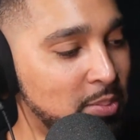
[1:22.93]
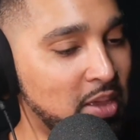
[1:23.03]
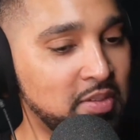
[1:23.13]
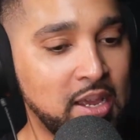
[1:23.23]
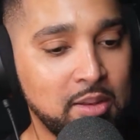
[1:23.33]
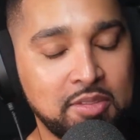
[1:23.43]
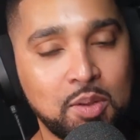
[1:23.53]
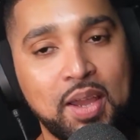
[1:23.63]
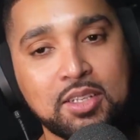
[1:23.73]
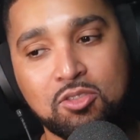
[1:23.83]
I'm loving it. I'm loving
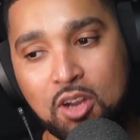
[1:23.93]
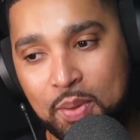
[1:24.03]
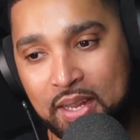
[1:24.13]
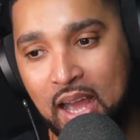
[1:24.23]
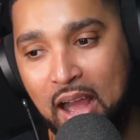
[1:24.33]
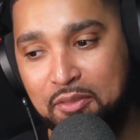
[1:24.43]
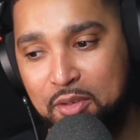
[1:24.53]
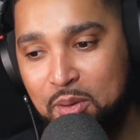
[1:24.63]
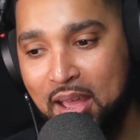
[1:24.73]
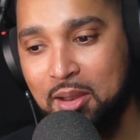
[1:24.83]
the way it's growing. I
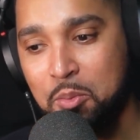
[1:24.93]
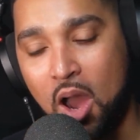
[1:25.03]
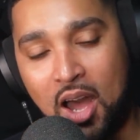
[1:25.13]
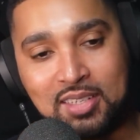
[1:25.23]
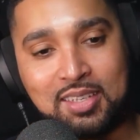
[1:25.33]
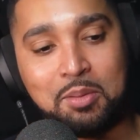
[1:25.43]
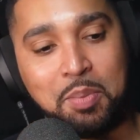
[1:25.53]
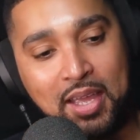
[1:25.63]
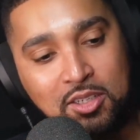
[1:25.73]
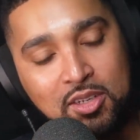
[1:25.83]
feel like us and the
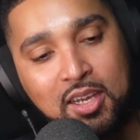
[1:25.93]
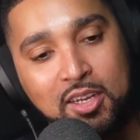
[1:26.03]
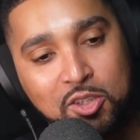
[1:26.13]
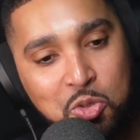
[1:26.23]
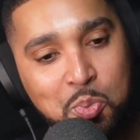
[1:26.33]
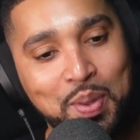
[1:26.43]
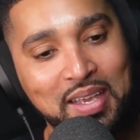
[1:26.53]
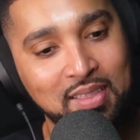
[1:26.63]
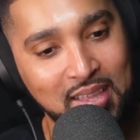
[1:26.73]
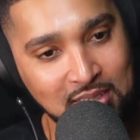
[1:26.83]
Patreon are going to do
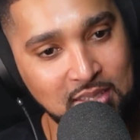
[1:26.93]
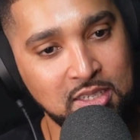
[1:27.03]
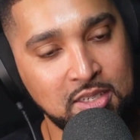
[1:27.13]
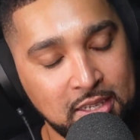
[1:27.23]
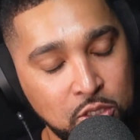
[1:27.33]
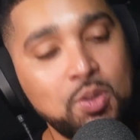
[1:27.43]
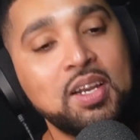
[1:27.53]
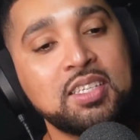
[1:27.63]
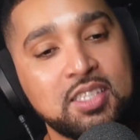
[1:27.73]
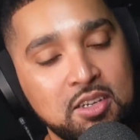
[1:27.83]
big things this year. You, the
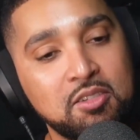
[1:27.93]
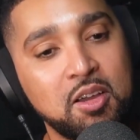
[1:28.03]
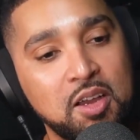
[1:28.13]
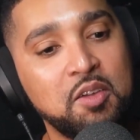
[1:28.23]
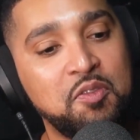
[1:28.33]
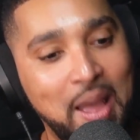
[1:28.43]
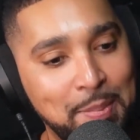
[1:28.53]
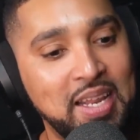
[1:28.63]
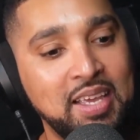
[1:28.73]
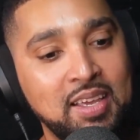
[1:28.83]
listener, are a
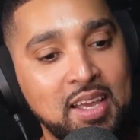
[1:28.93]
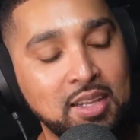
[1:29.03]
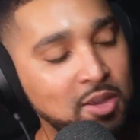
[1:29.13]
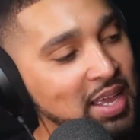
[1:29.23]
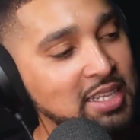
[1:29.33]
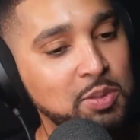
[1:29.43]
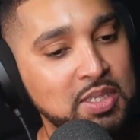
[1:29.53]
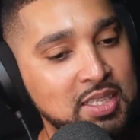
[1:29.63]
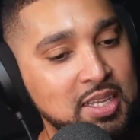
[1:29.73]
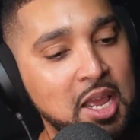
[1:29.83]
family. Don't get it
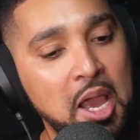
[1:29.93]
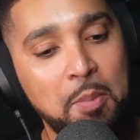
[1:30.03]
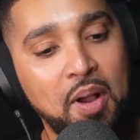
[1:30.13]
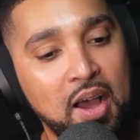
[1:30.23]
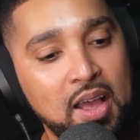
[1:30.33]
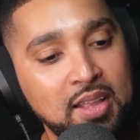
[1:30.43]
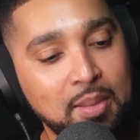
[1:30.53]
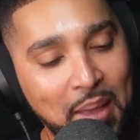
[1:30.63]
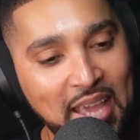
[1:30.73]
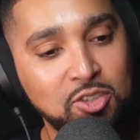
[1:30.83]
twisted. But
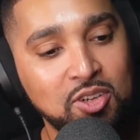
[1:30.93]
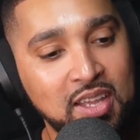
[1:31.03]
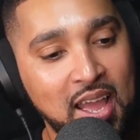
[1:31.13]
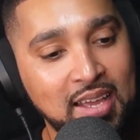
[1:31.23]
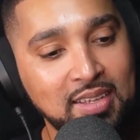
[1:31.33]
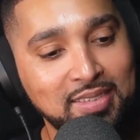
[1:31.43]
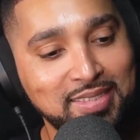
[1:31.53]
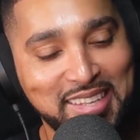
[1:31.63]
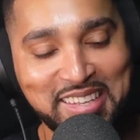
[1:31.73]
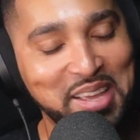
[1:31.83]
the Patreon gang,
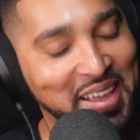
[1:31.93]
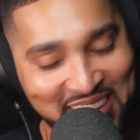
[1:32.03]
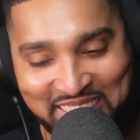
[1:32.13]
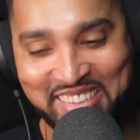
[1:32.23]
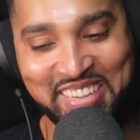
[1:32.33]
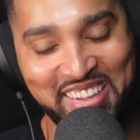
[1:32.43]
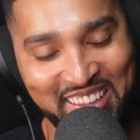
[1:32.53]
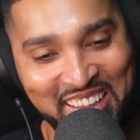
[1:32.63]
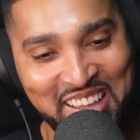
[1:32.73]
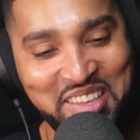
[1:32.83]
yeah.
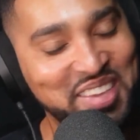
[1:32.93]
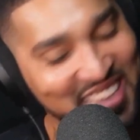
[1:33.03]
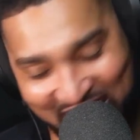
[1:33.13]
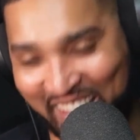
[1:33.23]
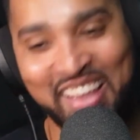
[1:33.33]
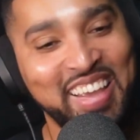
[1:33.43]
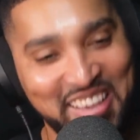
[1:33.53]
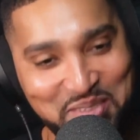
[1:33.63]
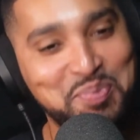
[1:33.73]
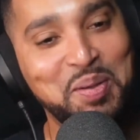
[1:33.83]
yeah,
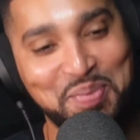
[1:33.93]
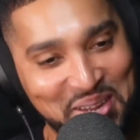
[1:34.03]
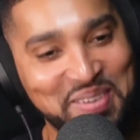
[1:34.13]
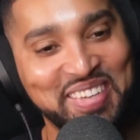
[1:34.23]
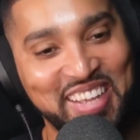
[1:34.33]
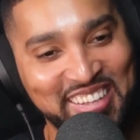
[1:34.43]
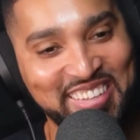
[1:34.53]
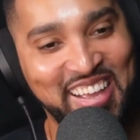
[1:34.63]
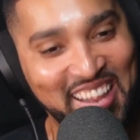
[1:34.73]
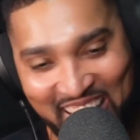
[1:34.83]
it's popping over there.
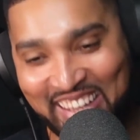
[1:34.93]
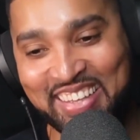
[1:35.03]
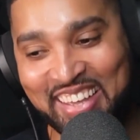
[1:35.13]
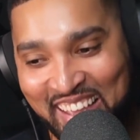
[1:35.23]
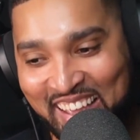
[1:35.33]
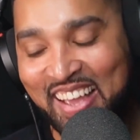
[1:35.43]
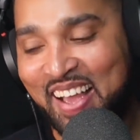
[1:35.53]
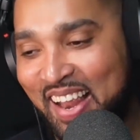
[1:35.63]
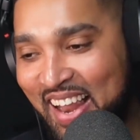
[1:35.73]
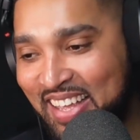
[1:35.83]
Yeah. I like it. Come on, man.
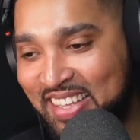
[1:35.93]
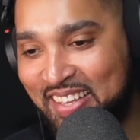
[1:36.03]
I like uh, it.